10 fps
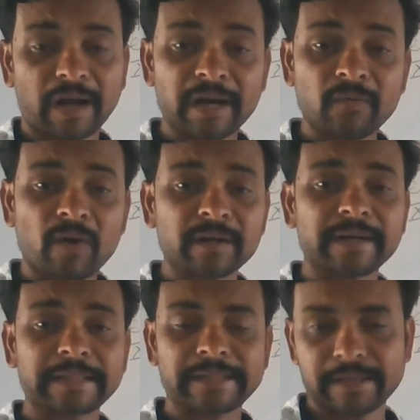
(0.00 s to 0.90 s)

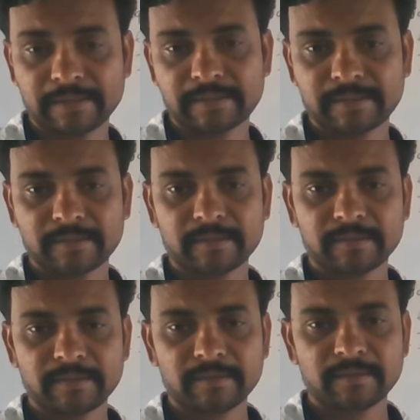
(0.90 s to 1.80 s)
unwanted things,
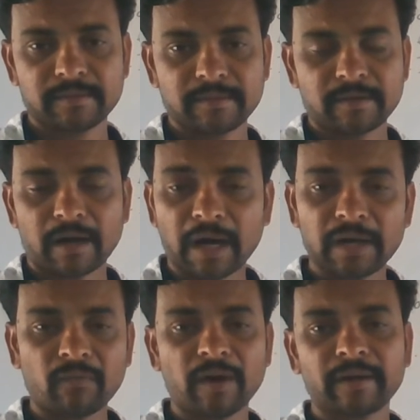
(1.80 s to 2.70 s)

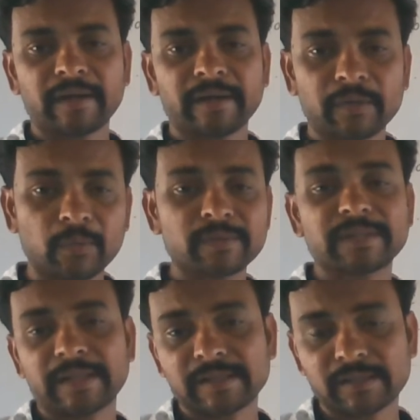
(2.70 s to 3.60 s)
unwanted,
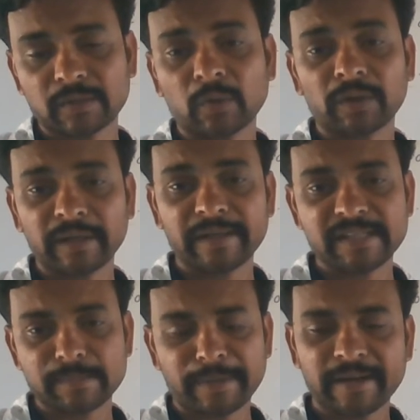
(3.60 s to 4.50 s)
useless. Totally he
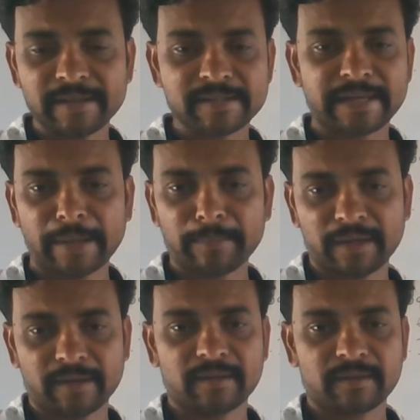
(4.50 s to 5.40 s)
spent his
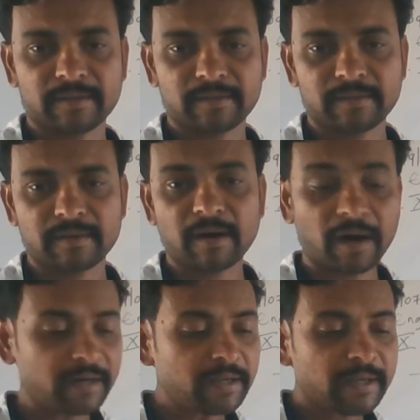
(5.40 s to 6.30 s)
timing
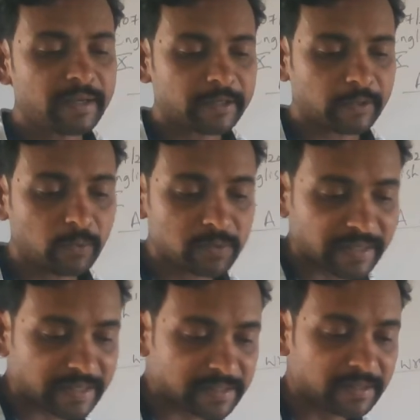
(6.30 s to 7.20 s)
on
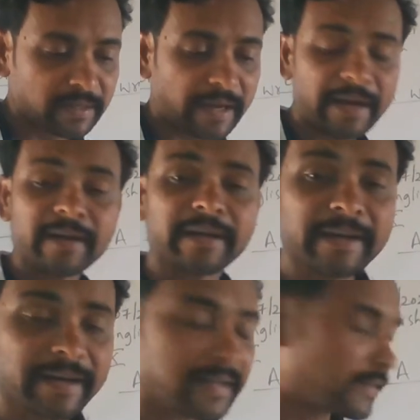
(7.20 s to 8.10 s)
useless and
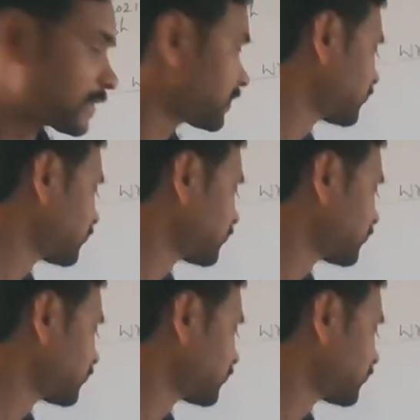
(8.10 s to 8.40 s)
needless.